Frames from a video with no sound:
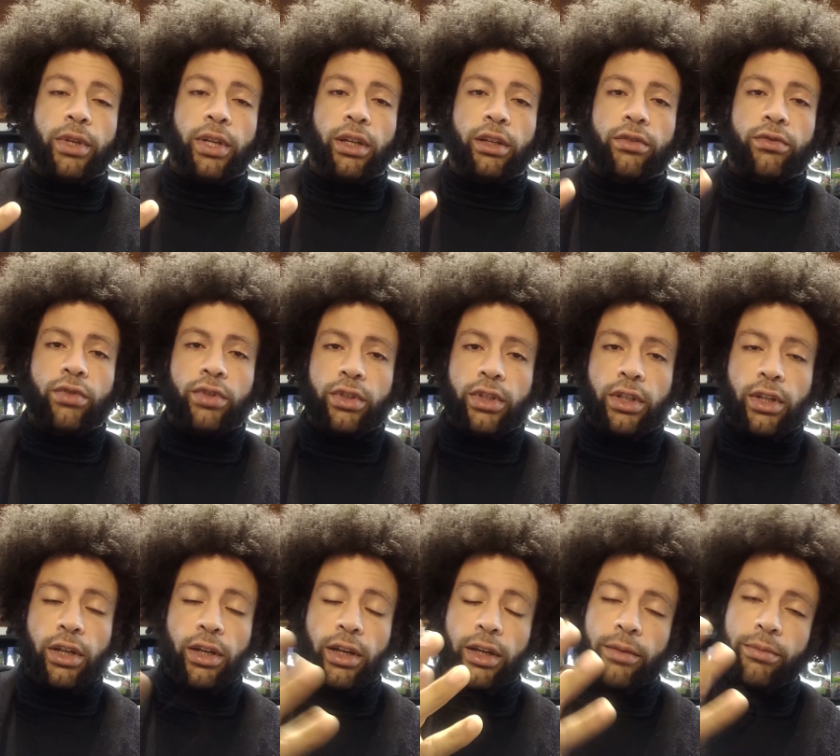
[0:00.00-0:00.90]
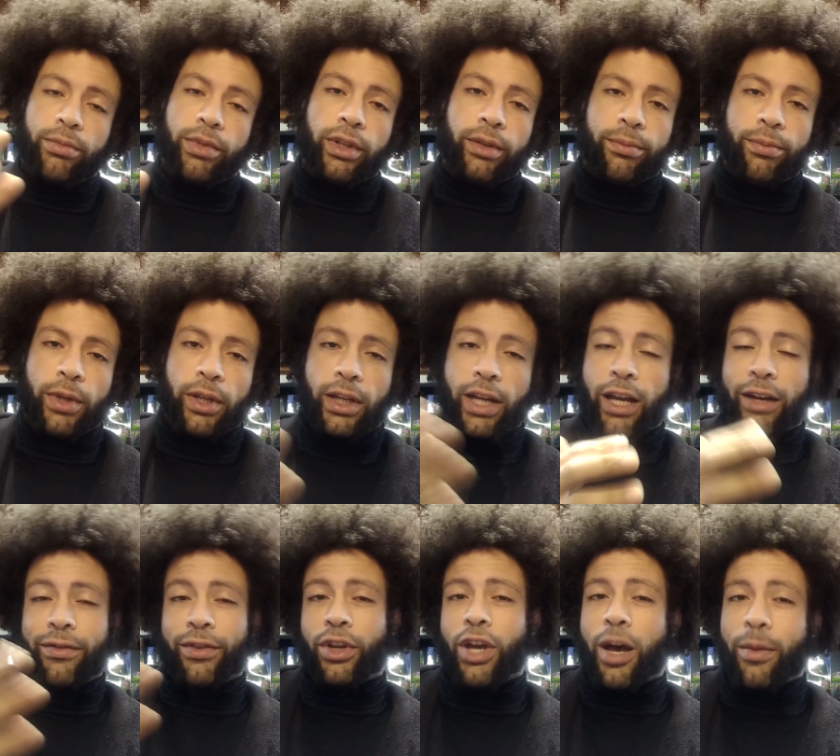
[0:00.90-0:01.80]
being
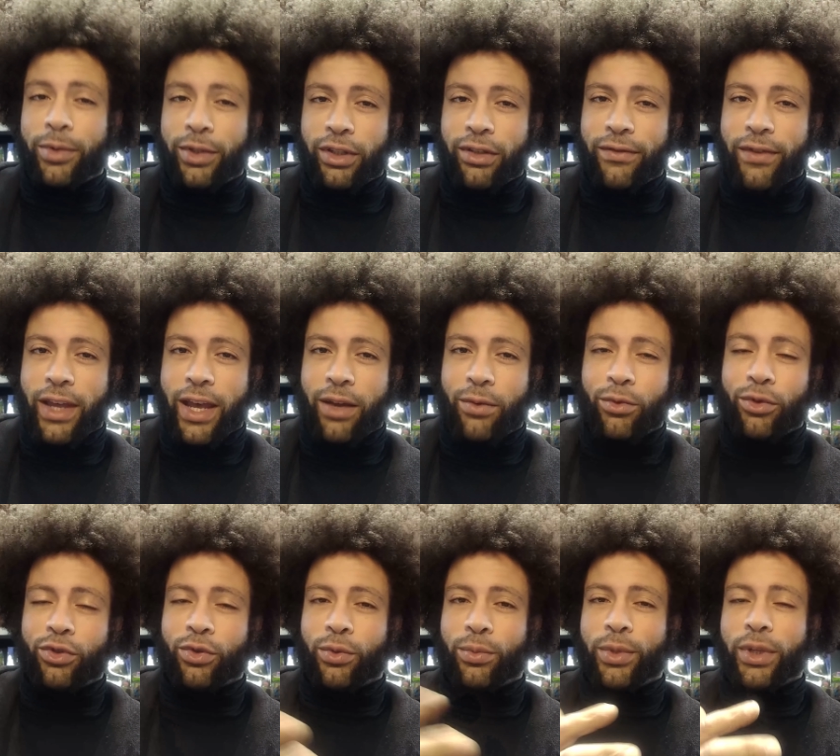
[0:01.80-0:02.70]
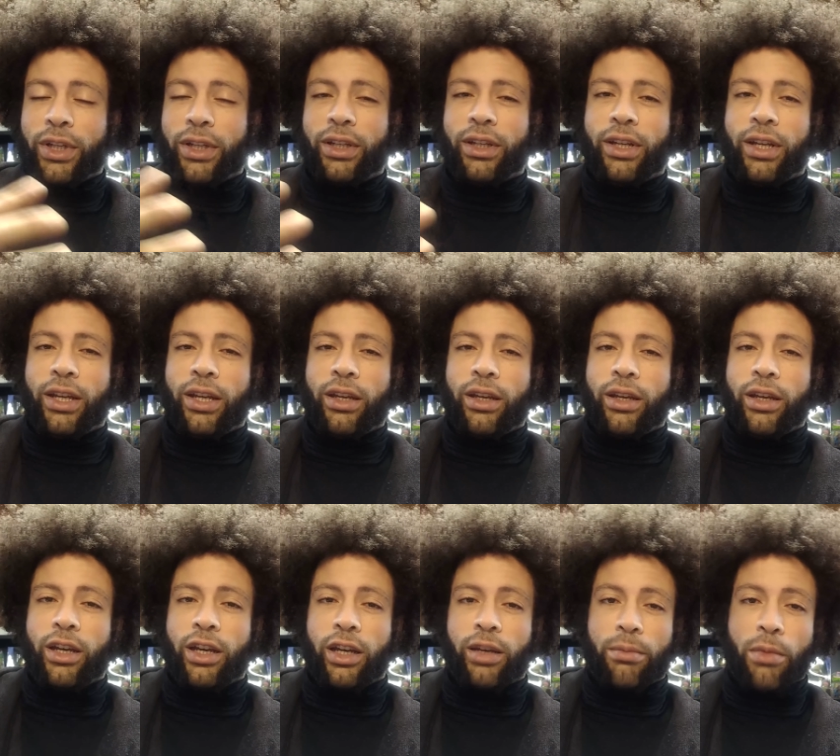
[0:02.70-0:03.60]
kind of the opposite of that, which would be
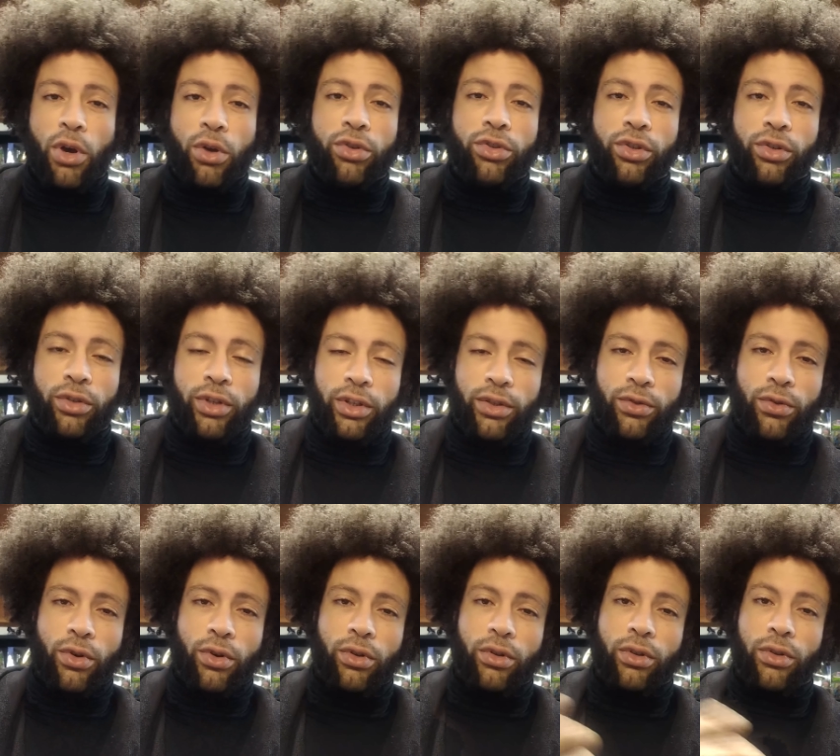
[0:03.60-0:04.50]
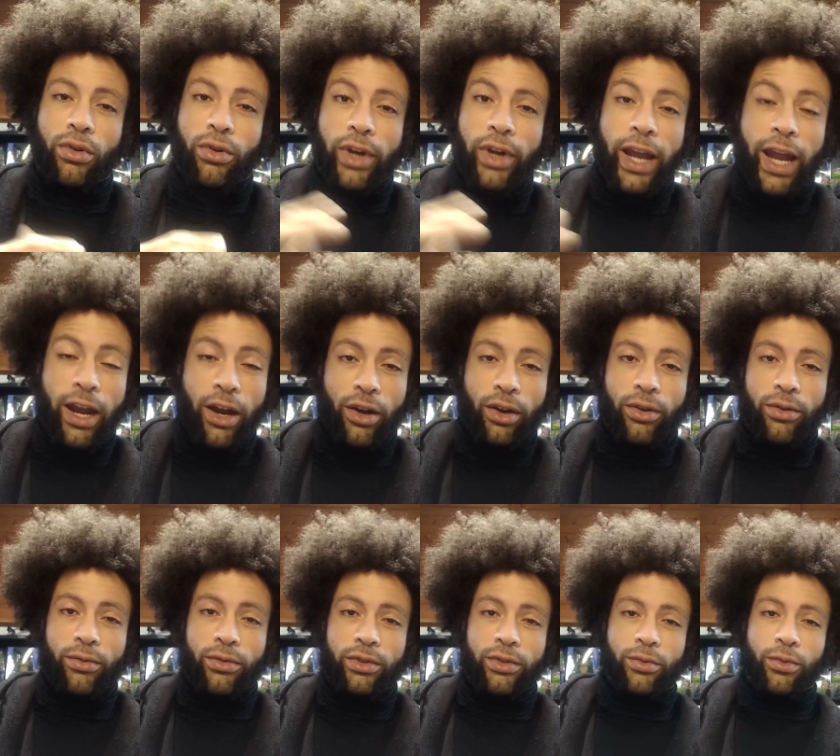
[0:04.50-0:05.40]
emotional control, or air,
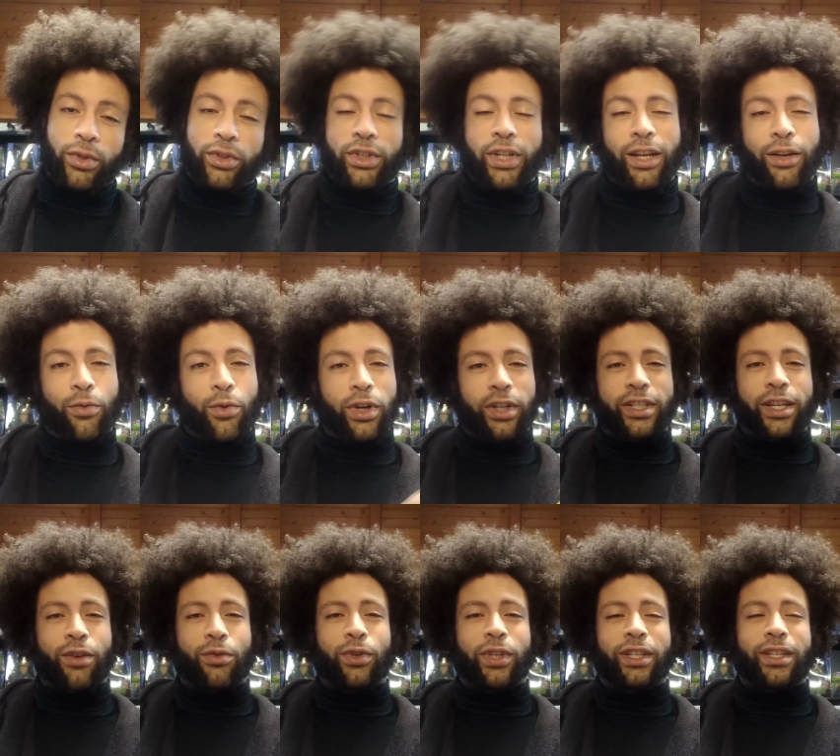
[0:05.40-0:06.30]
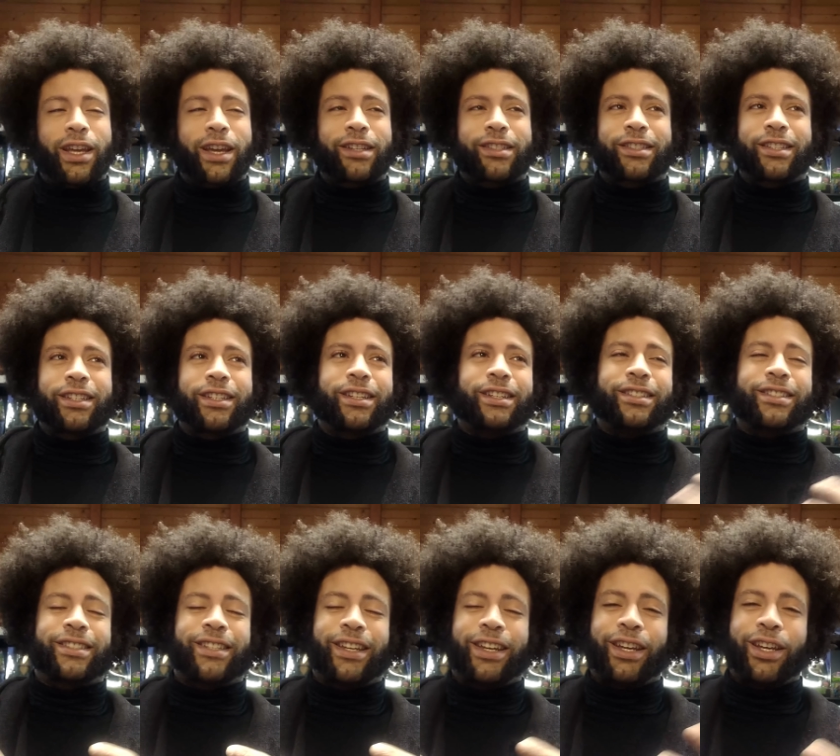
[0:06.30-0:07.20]
which kind of works out really nicely
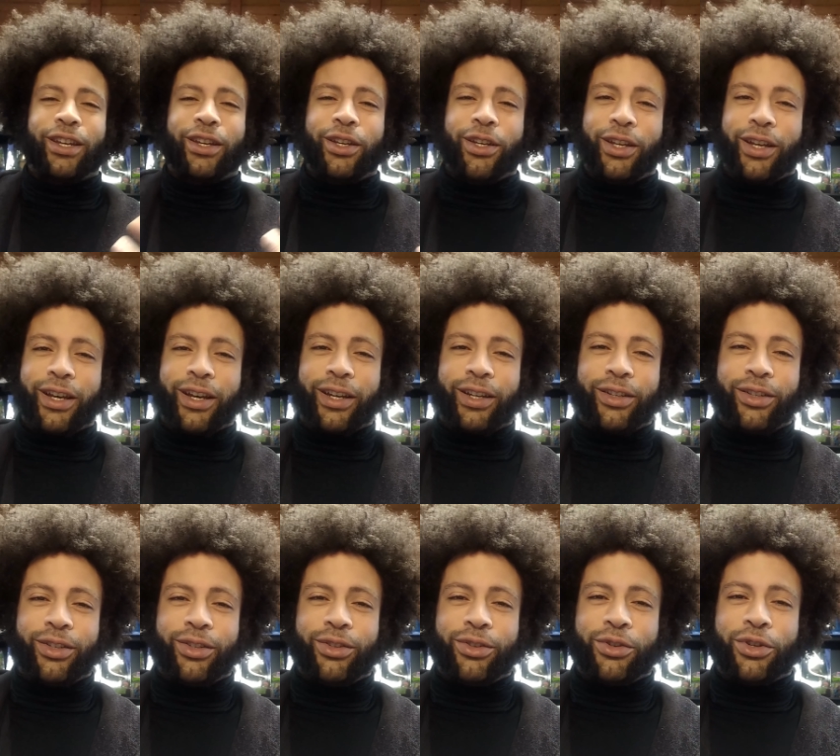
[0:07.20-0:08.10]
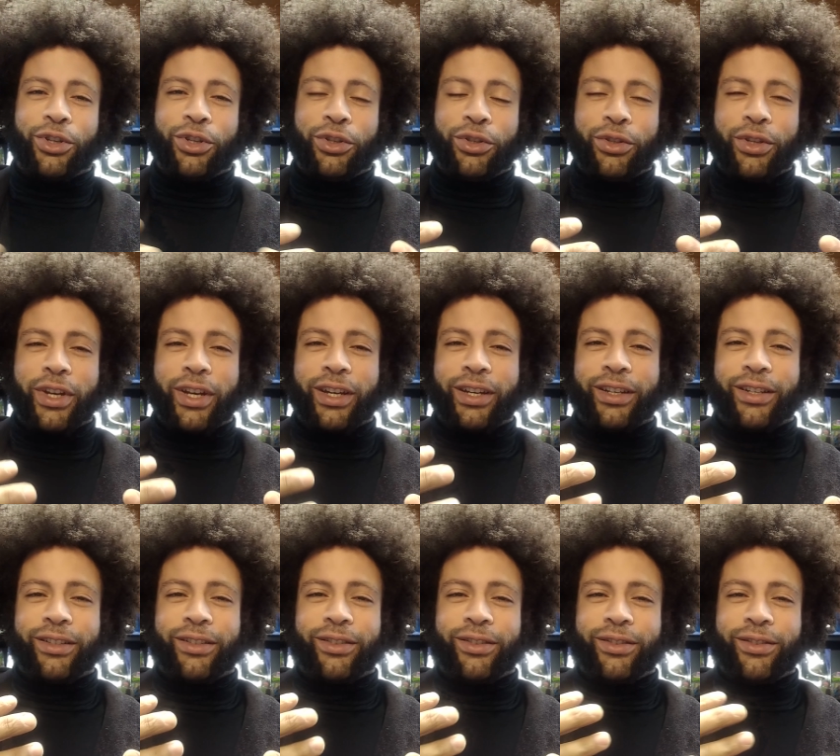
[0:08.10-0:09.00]
because you can
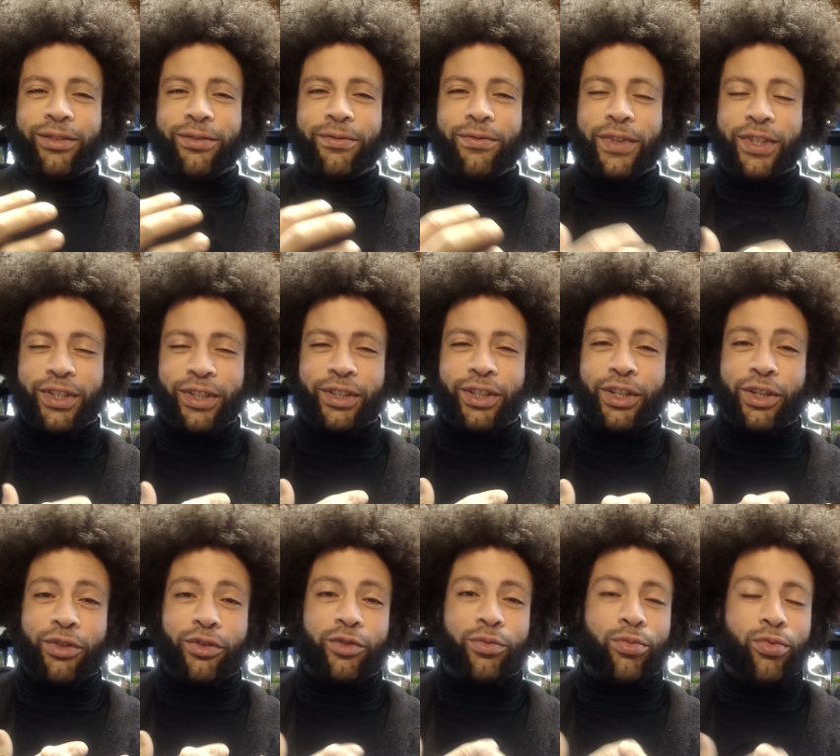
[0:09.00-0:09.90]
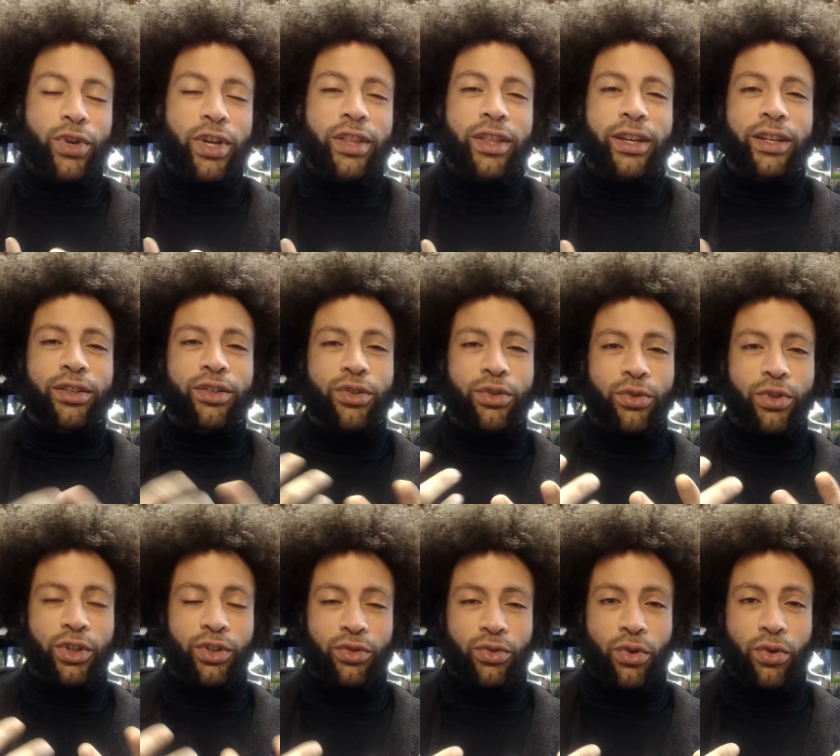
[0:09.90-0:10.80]
physically use breathing to
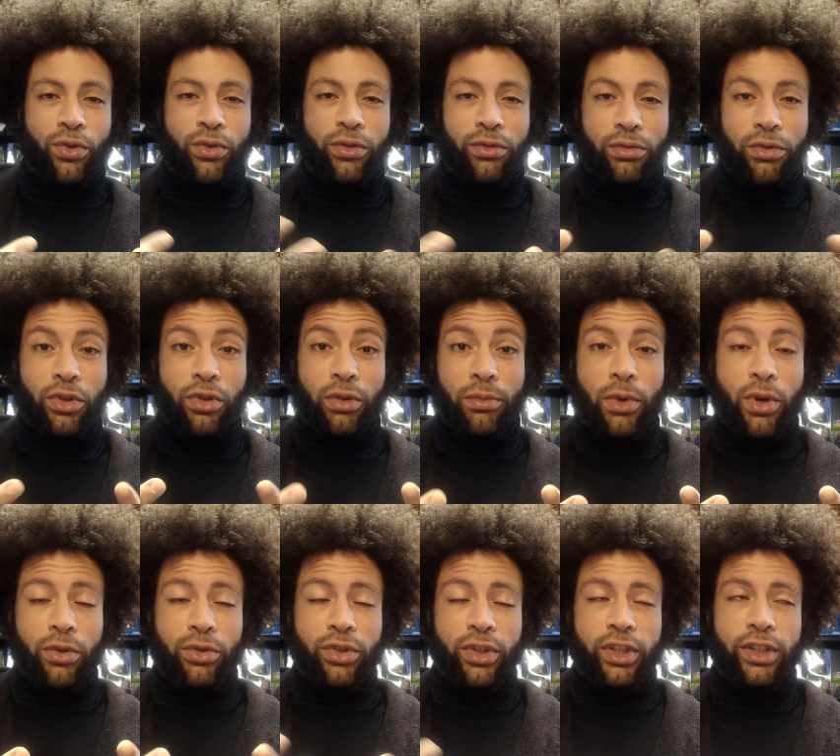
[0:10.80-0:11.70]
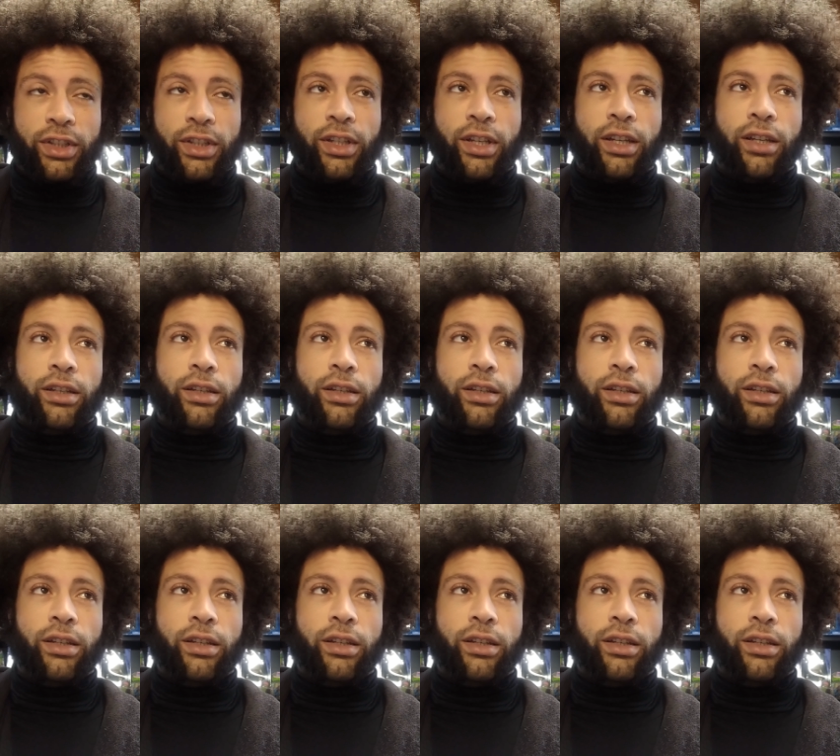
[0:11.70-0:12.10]
control your emotions,